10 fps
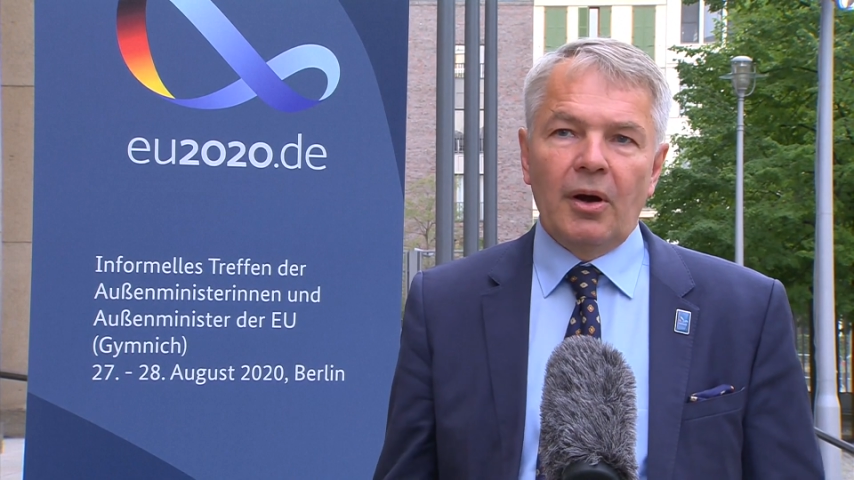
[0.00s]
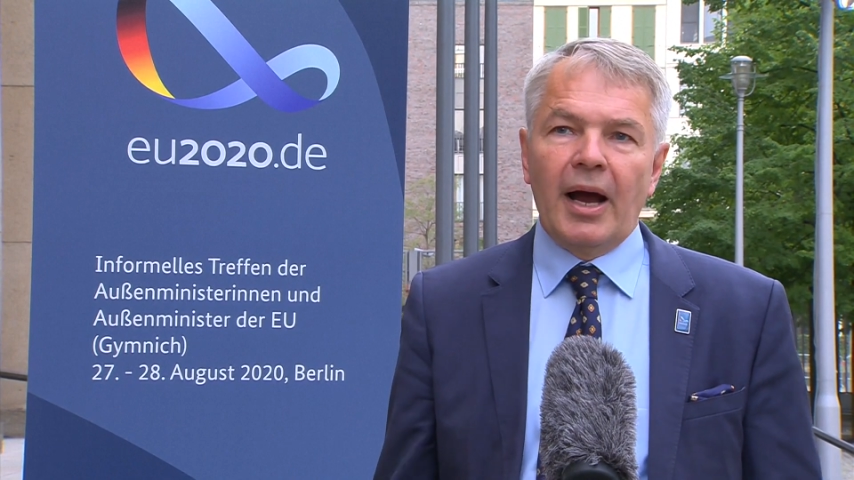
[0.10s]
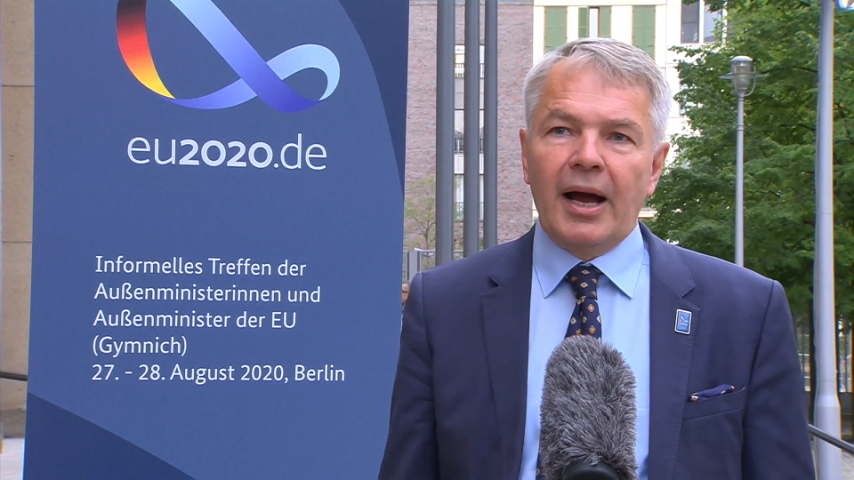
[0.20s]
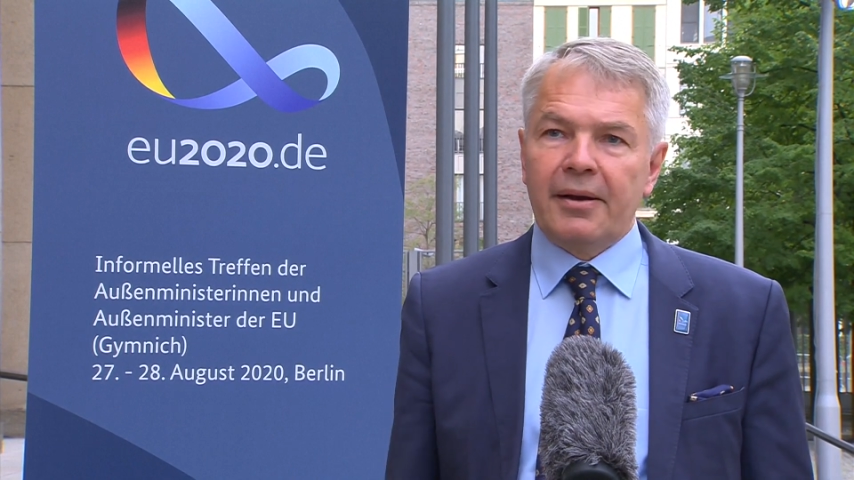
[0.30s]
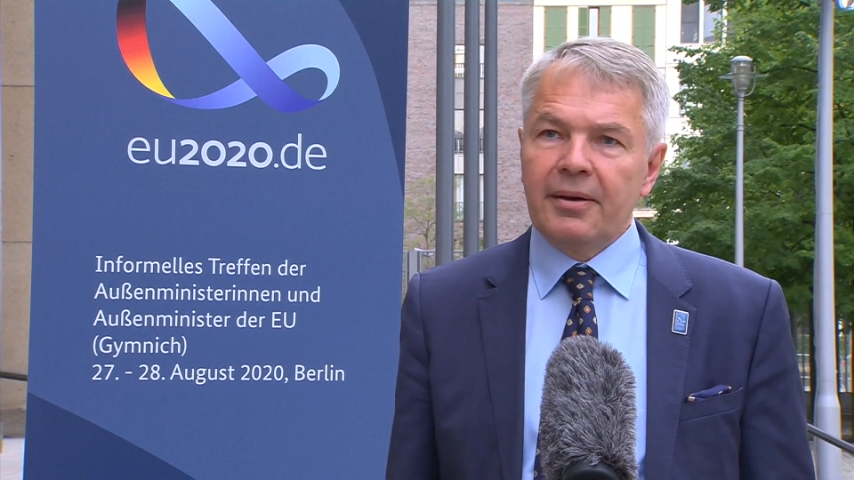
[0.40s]

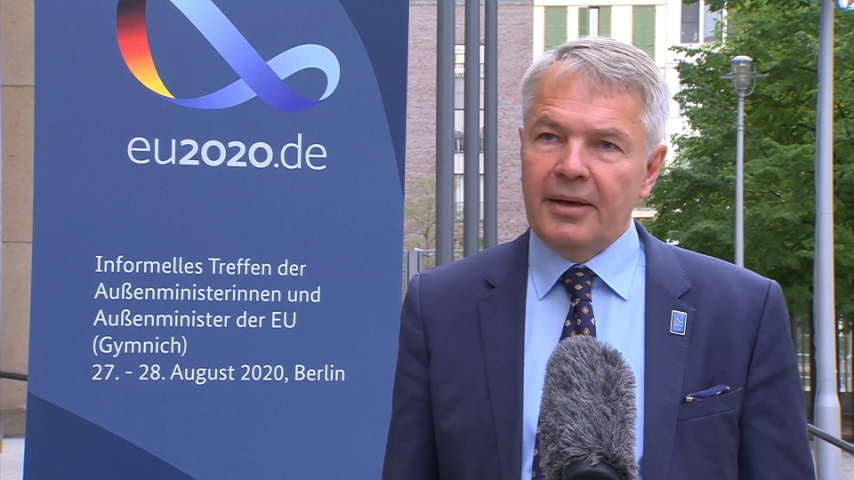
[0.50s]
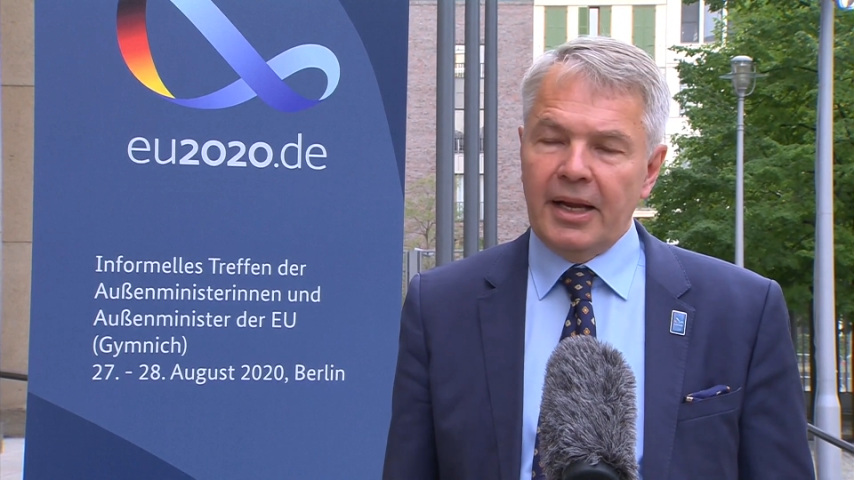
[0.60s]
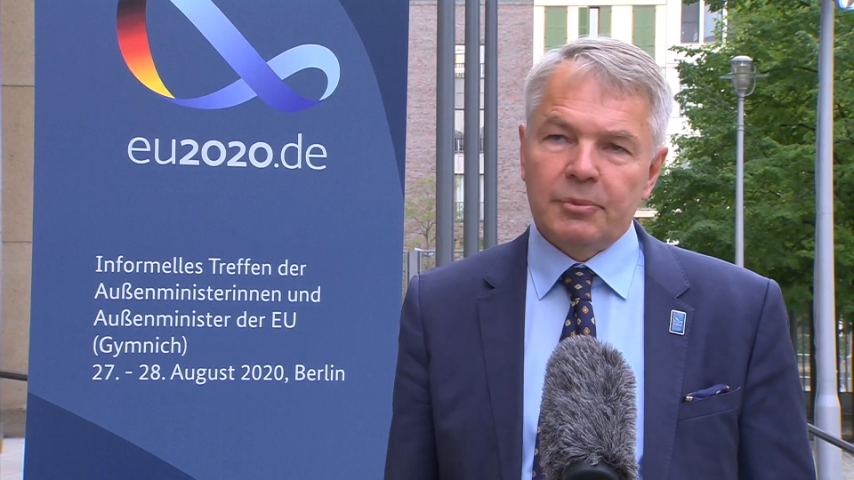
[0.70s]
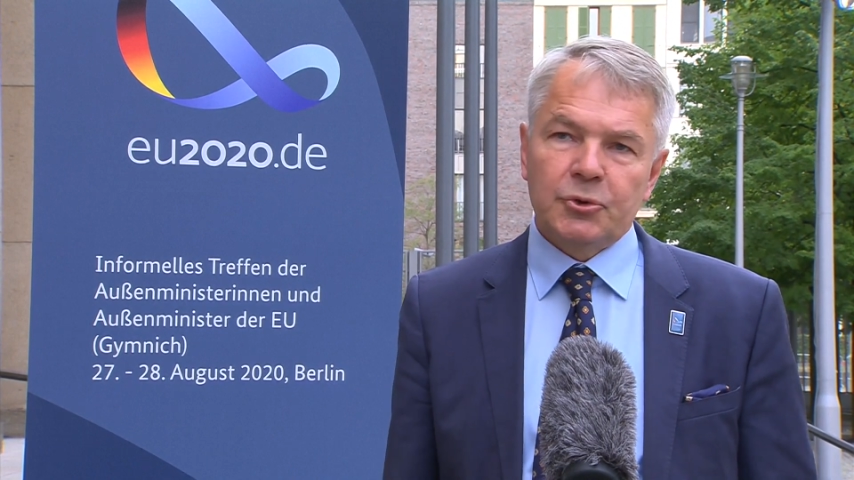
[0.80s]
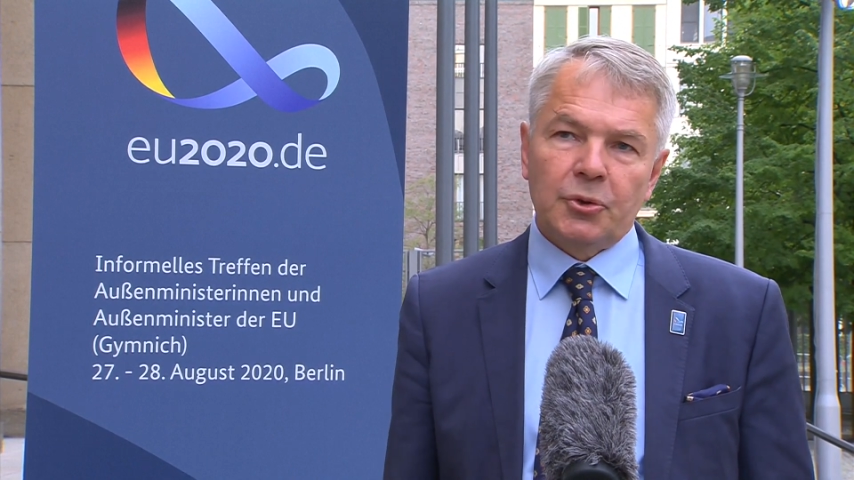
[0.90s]
add
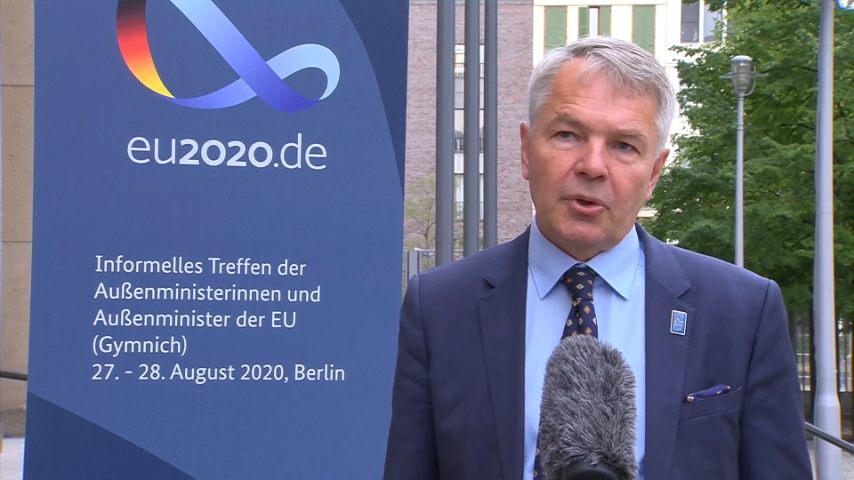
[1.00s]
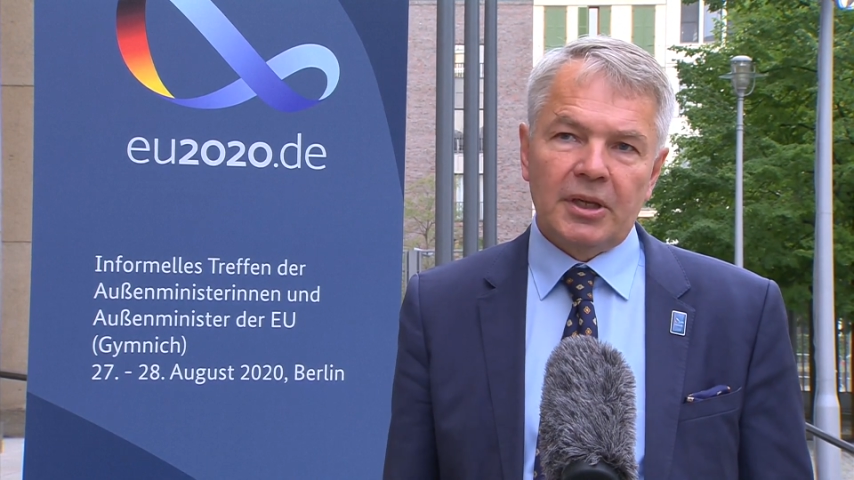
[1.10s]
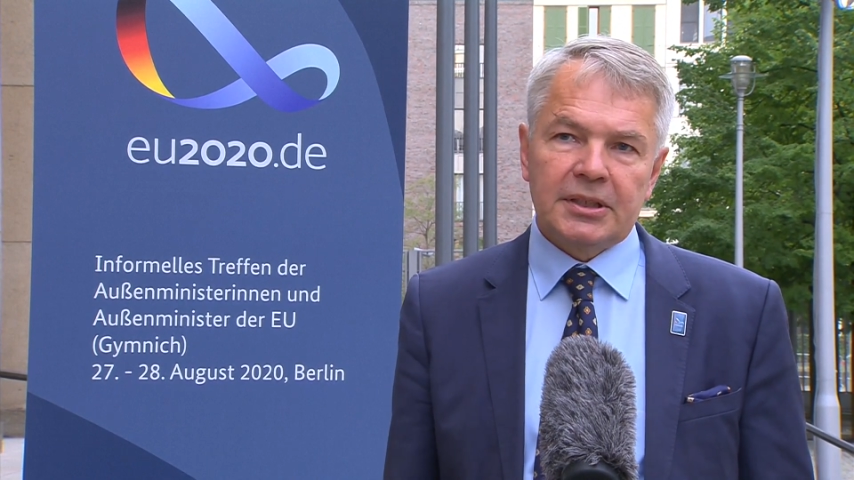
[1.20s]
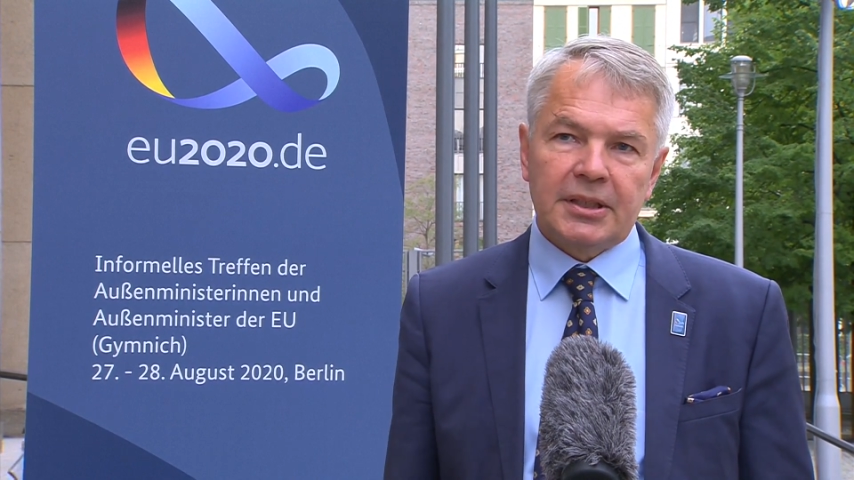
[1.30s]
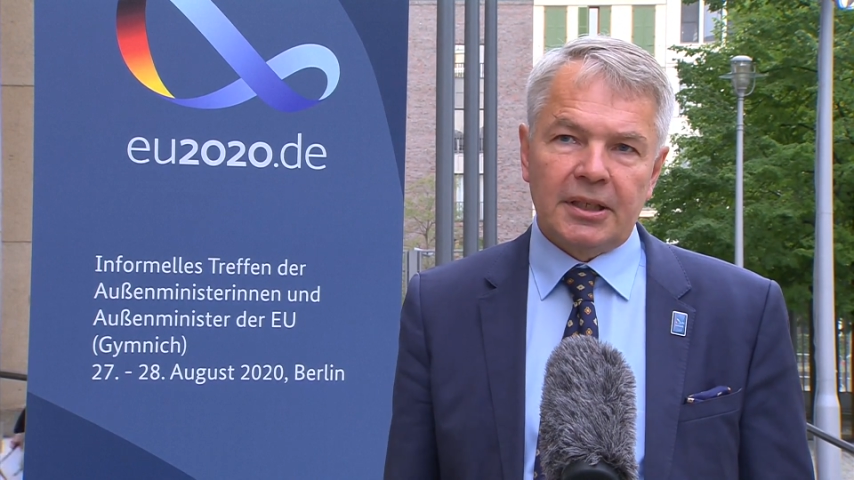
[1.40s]
names to the
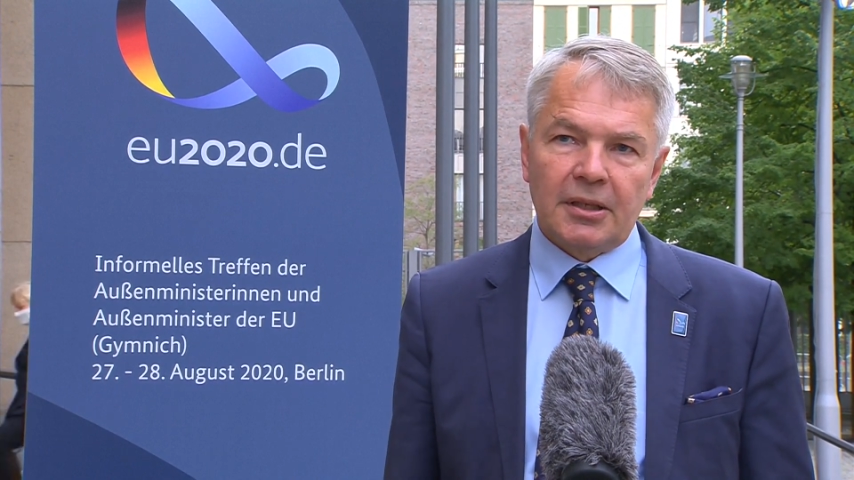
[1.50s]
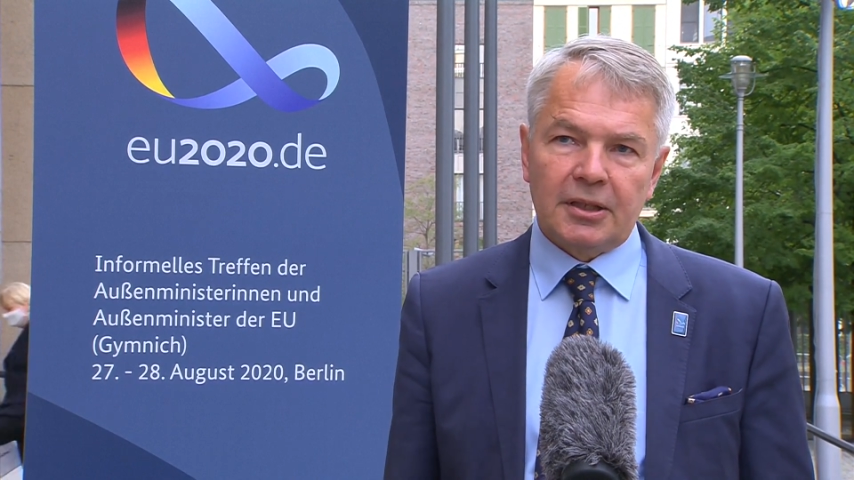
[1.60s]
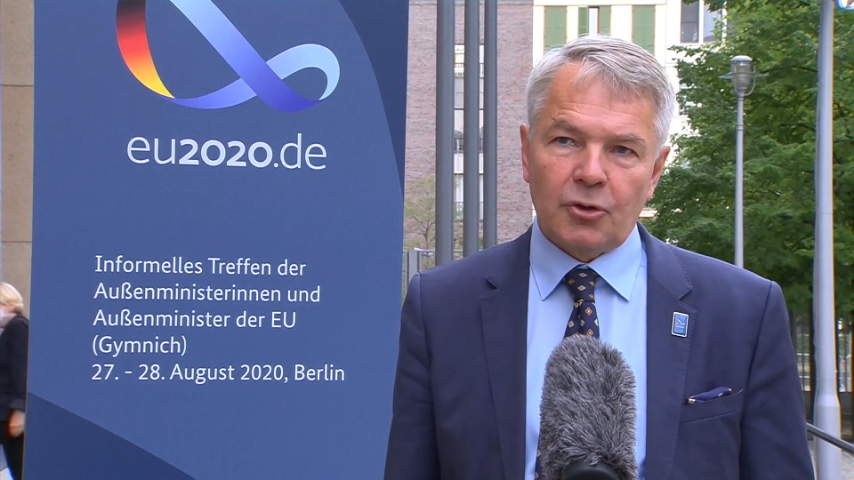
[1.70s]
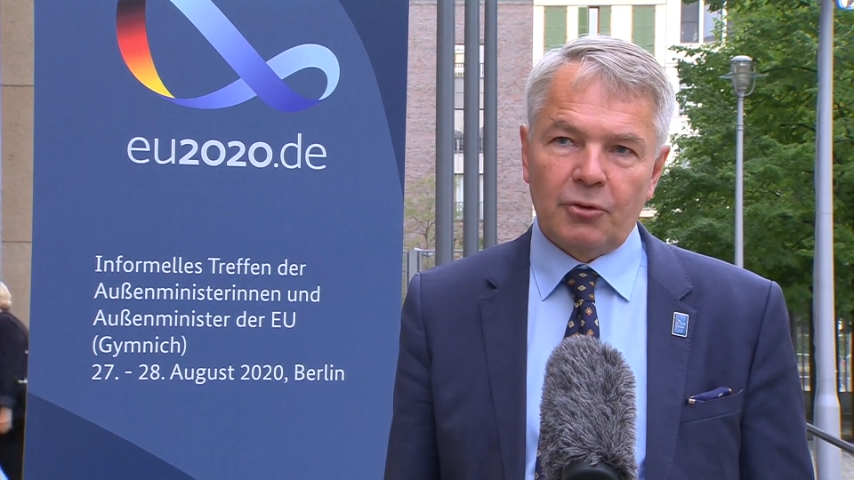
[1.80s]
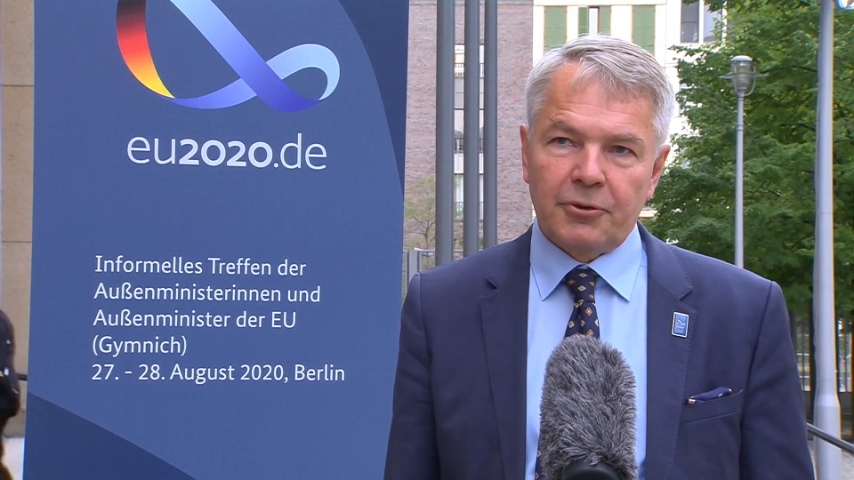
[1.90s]
list and
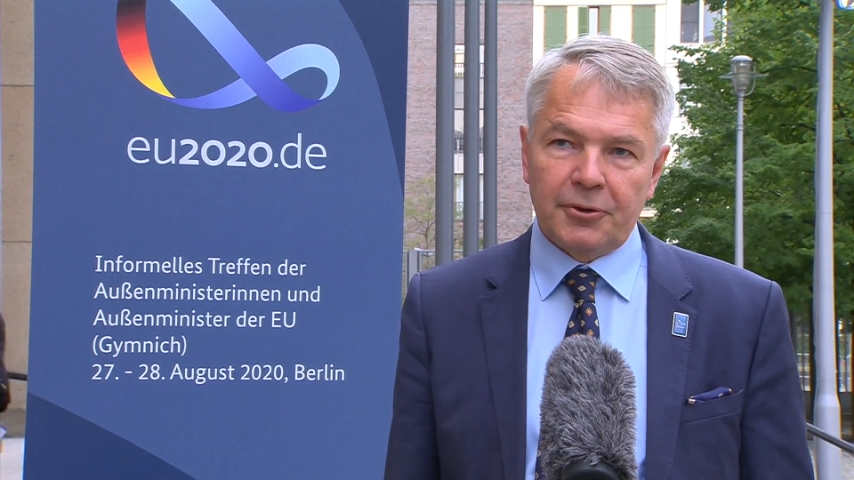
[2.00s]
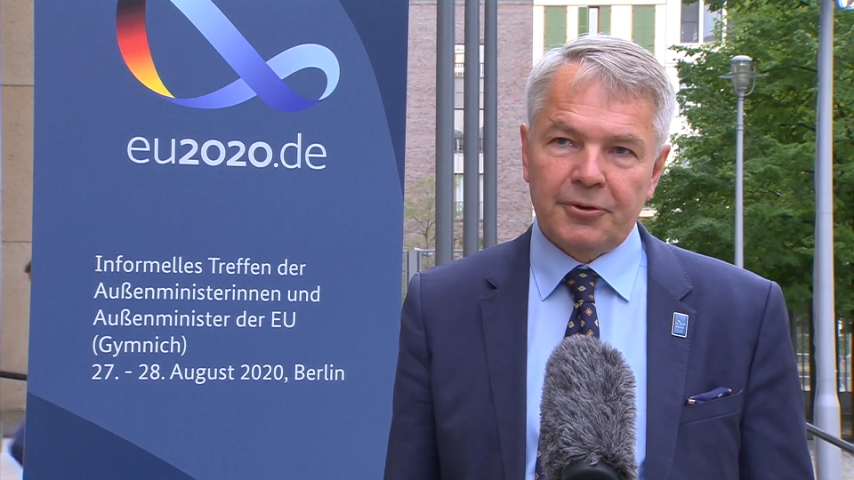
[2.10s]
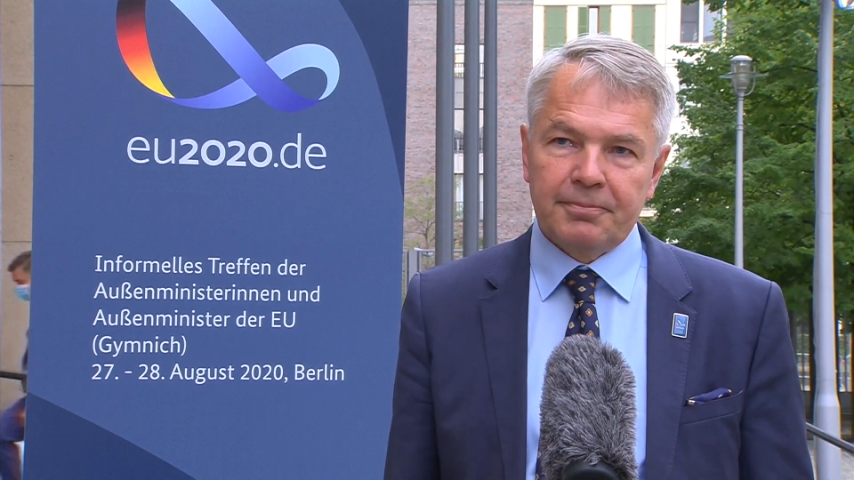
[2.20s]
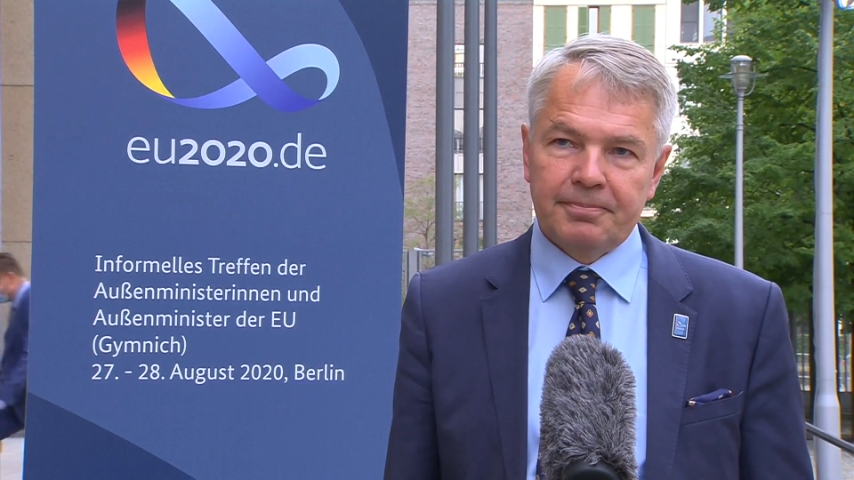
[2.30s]
so forth.